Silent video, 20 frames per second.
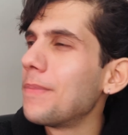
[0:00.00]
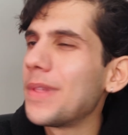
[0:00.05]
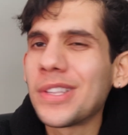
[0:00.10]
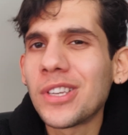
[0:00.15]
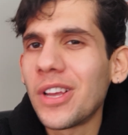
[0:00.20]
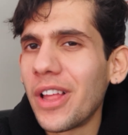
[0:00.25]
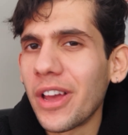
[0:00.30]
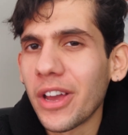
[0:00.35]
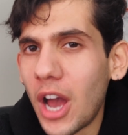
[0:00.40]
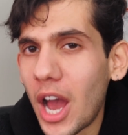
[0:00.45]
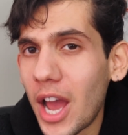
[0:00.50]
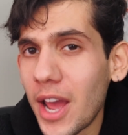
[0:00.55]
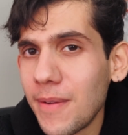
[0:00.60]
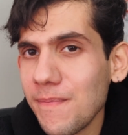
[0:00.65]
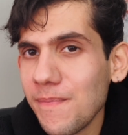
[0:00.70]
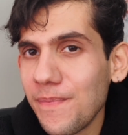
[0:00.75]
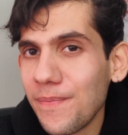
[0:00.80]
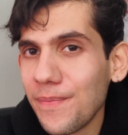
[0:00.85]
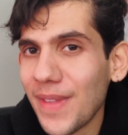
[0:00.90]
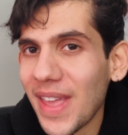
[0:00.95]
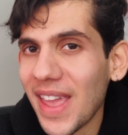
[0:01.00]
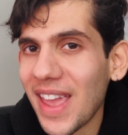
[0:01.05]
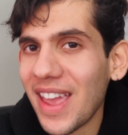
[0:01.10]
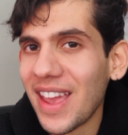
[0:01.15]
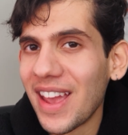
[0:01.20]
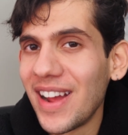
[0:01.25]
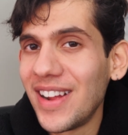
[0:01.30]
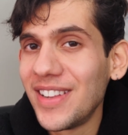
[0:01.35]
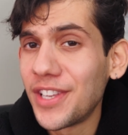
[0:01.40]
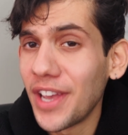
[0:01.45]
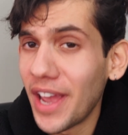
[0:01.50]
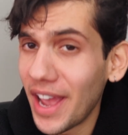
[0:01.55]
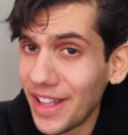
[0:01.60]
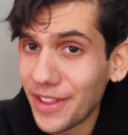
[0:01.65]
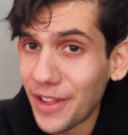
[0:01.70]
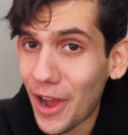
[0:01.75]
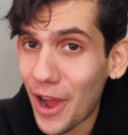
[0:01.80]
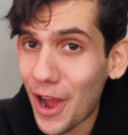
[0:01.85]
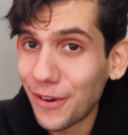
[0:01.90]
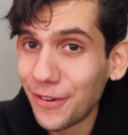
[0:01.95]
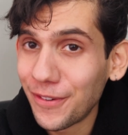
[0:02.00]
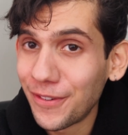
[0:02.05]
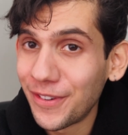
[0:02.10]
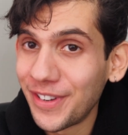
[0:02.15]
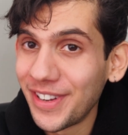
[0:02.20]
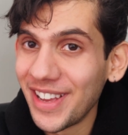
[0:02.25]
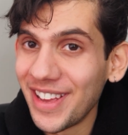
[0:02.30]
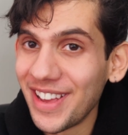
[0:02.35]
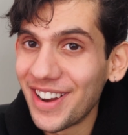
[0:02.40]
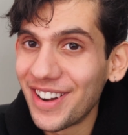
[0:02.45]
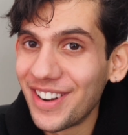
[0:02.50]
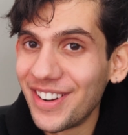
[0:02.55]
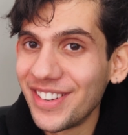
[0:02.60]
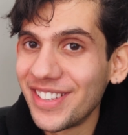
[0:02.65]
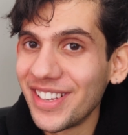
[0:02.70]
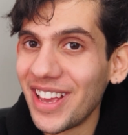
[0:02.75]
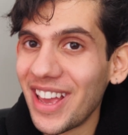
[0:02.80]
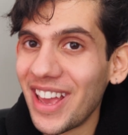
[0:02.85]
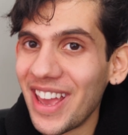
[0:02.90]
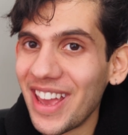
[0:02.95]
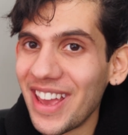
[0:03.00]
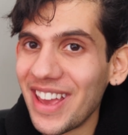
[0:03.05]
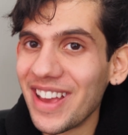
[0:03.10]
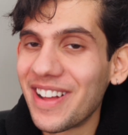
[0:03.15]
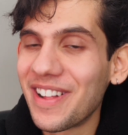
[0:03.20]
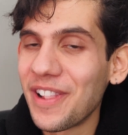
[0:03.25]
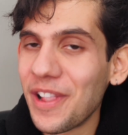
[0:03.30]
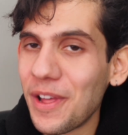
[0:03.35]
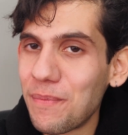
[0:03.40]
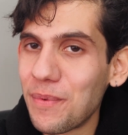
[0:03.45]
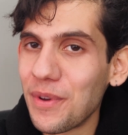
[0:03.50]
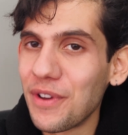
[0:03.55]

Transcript: That's all I got. And to end off, here's a clip